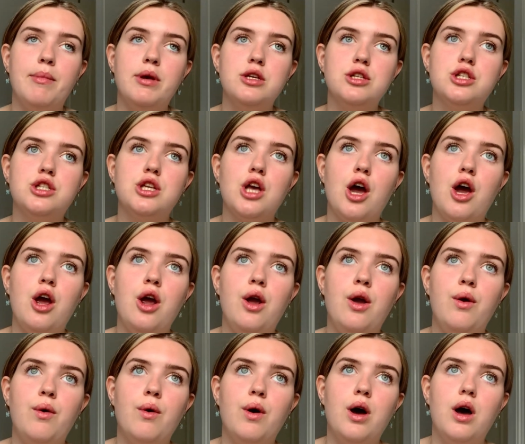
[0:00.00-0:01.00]

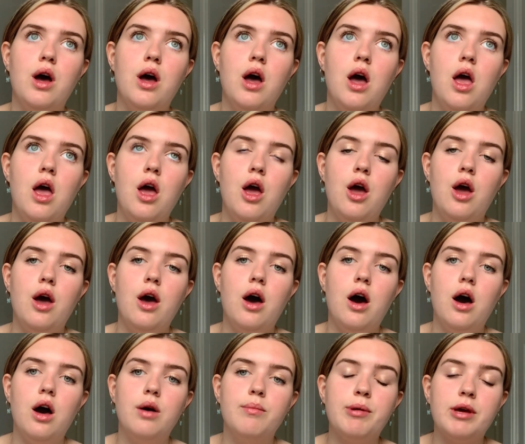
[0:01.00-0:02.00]
So
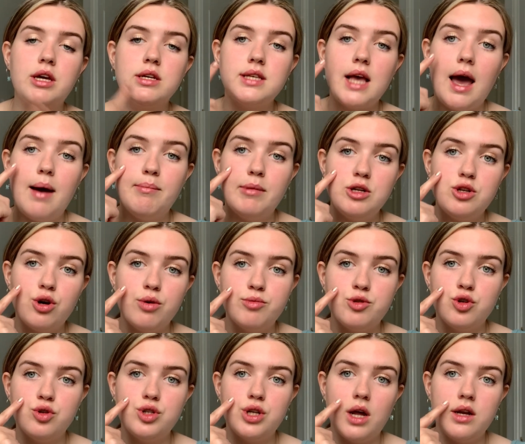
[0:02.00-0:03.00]
because I had my top
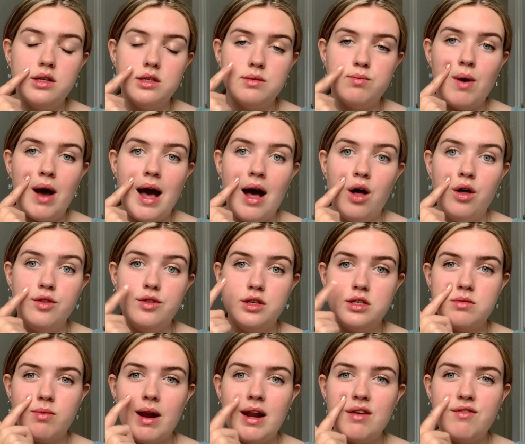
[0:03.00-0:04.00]
jaw done as well, the
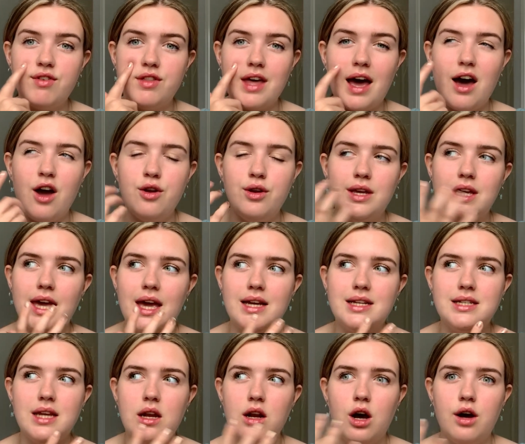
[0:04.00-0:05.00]
swelling for that only
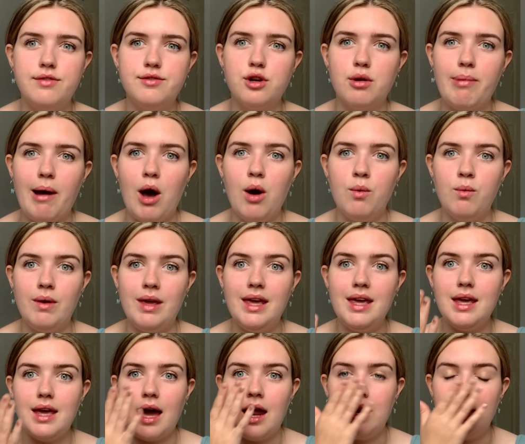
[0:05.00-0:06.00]
kicked in after about a
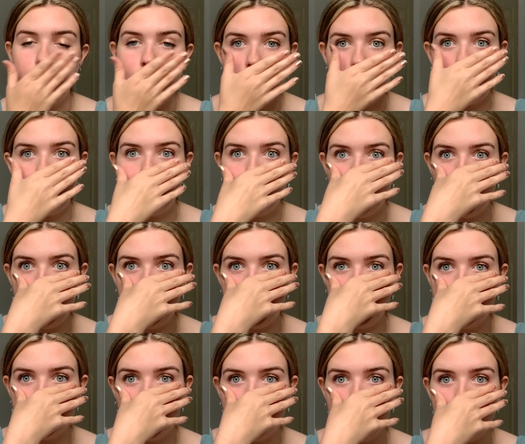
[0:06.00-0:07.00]
week, and it was like all of the
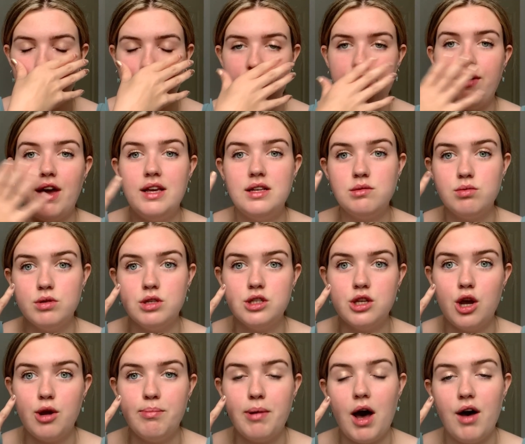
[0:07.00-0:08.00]
top of my face was
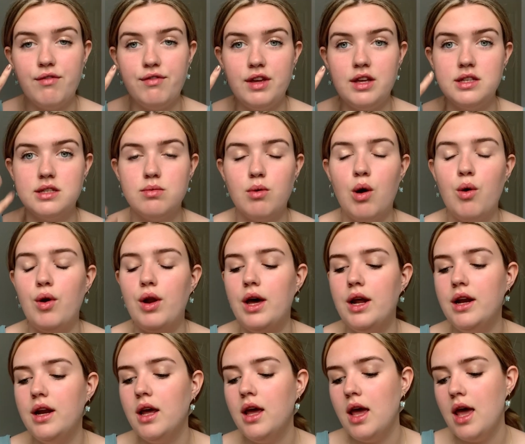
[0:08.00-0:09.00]
so puffy and
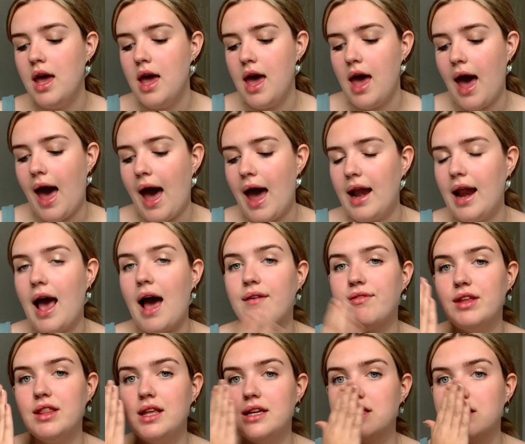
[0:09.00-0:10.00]
swollen, and
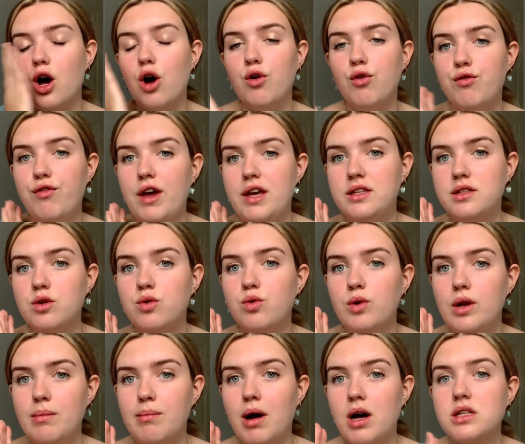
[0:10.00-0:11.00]
having this whole face
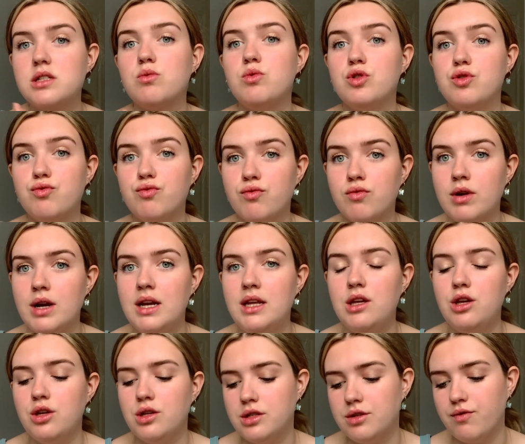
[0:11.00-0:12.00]
cooling mask was really
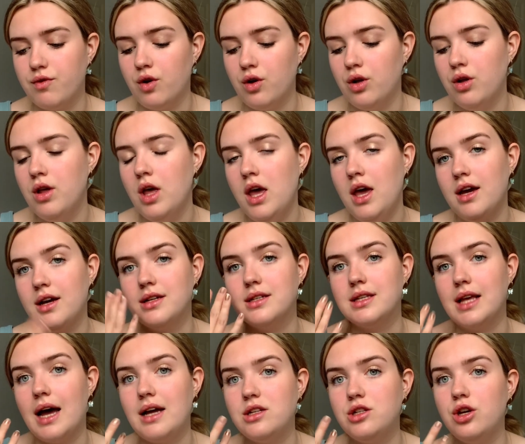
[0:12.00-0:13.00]
useful because
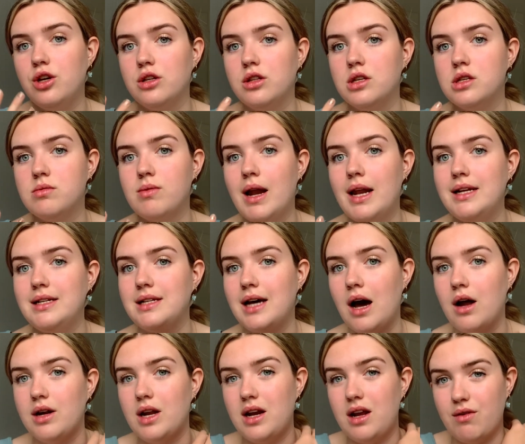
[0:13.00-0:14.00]
that took the swelling
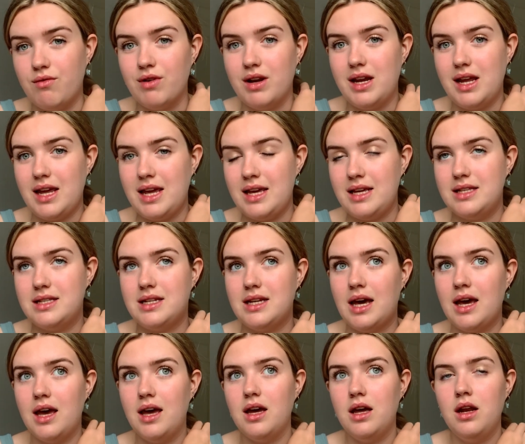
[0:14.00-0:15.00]
down and it really eased
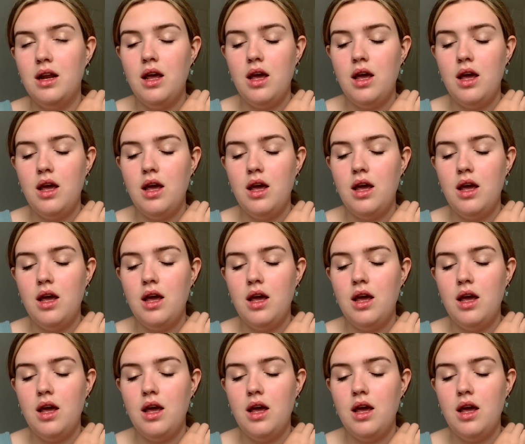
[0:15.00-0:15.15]
it.